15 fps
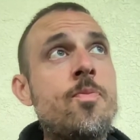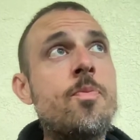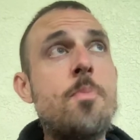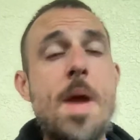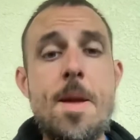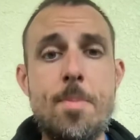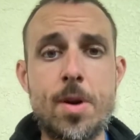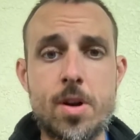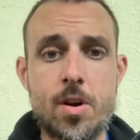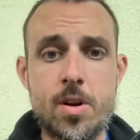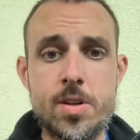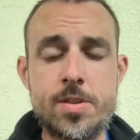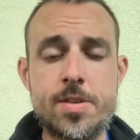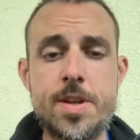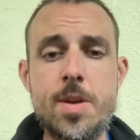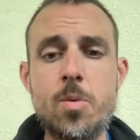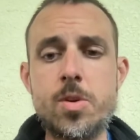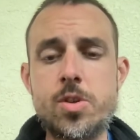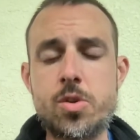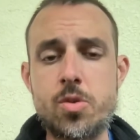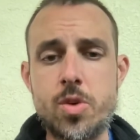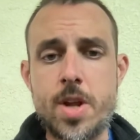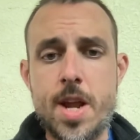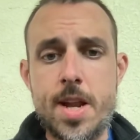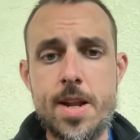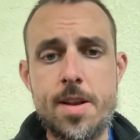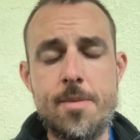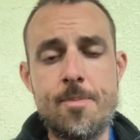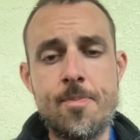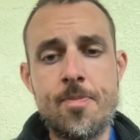paper currency was
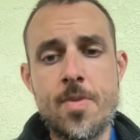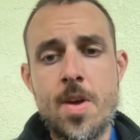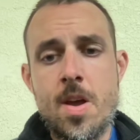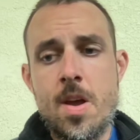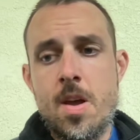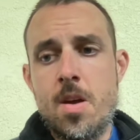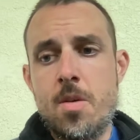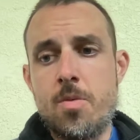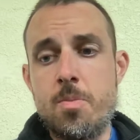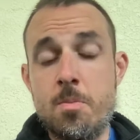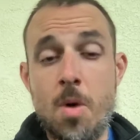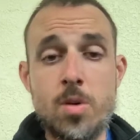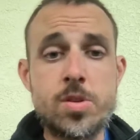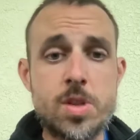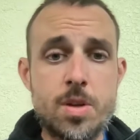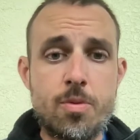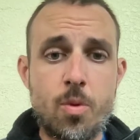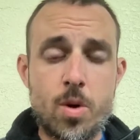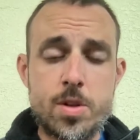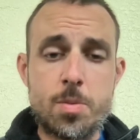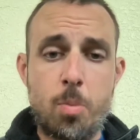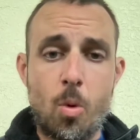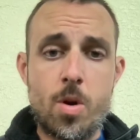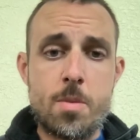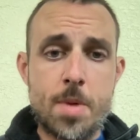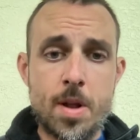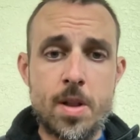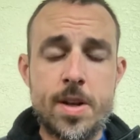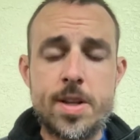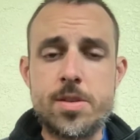created mostly for its
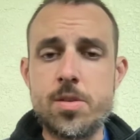portability.